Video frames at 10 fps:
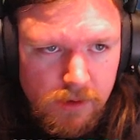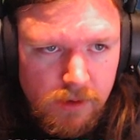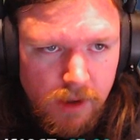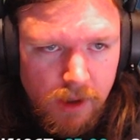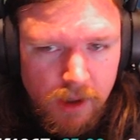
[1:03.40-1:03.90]

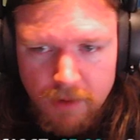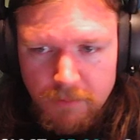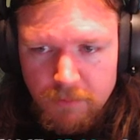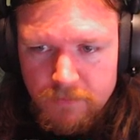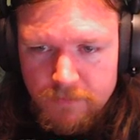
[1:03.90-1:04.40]

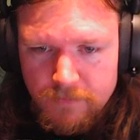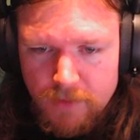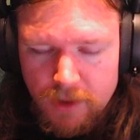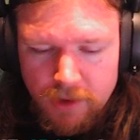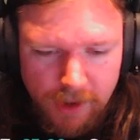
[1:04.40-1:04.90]
Um,
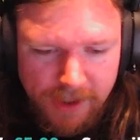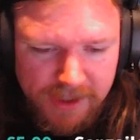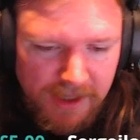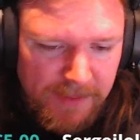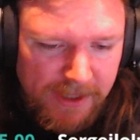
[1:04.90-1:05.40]
and I like
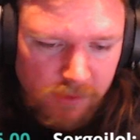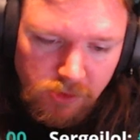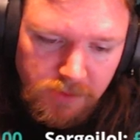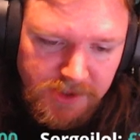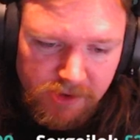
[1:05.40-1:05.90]
that battle
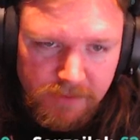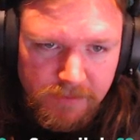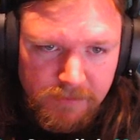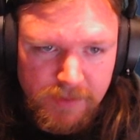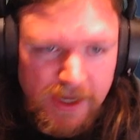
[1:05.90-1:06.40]
groups are
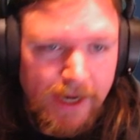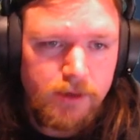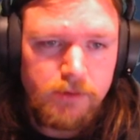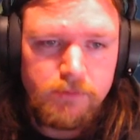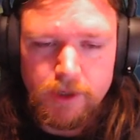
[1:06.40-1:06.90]

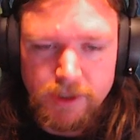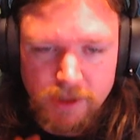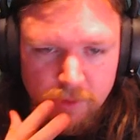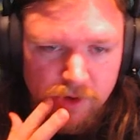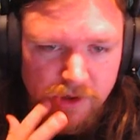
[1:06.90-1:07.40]
back, like they
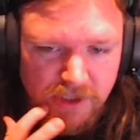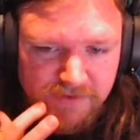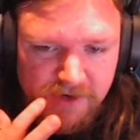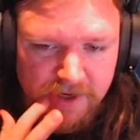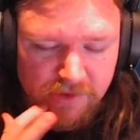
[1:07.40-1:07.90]
were in Hearts of
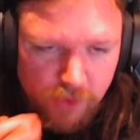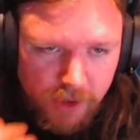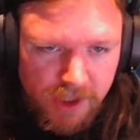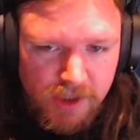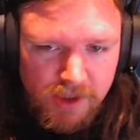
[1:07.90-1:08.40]
Iron
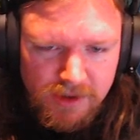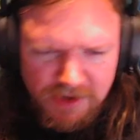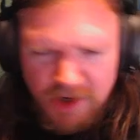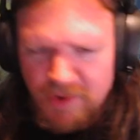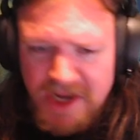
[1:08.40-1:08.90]
3.
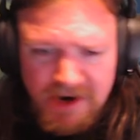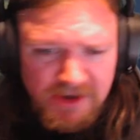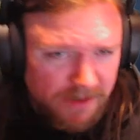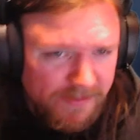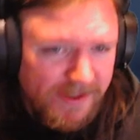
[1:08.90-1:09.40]
Nowhere near as
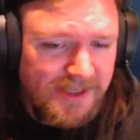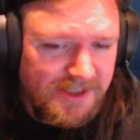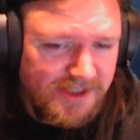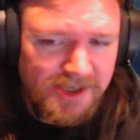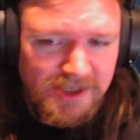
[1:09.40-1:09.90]

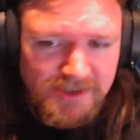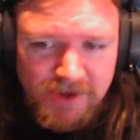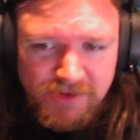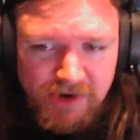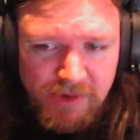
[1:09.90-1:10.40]
complicated as Hearts of
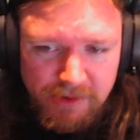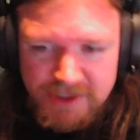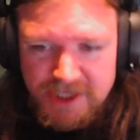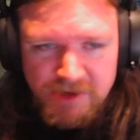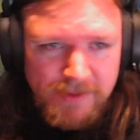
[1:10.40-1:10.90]
Iron 3, where it would
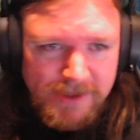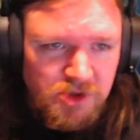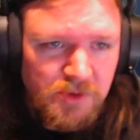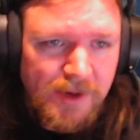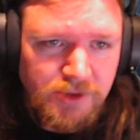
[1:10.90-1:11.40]
take you about
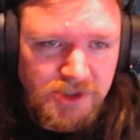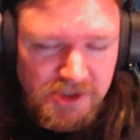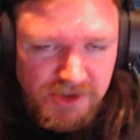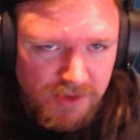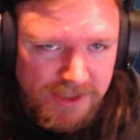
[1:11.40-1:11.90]
two hours to
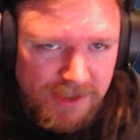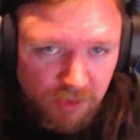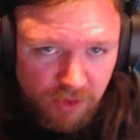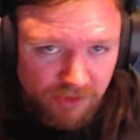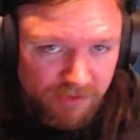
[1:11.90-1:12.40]
sort out your
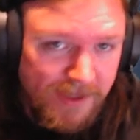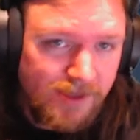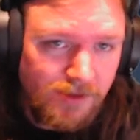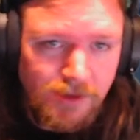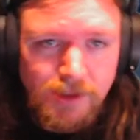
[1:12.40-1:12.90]
order of
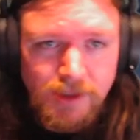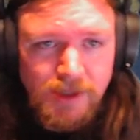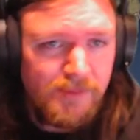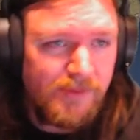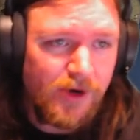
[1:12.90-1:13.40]
battle
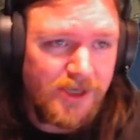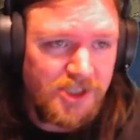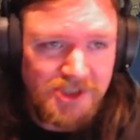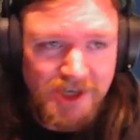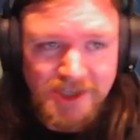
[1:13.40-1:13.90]
before
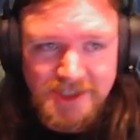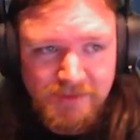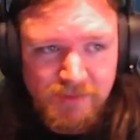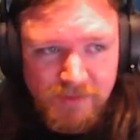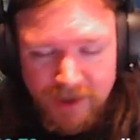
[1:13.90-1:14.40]
actually starting a,
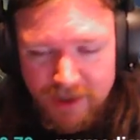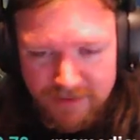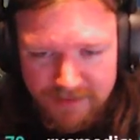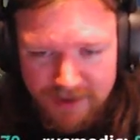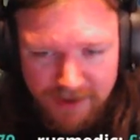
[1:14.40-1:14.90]
uh,
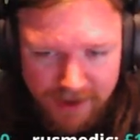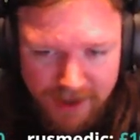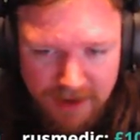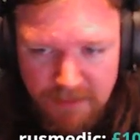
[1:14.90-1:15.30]
a, a game.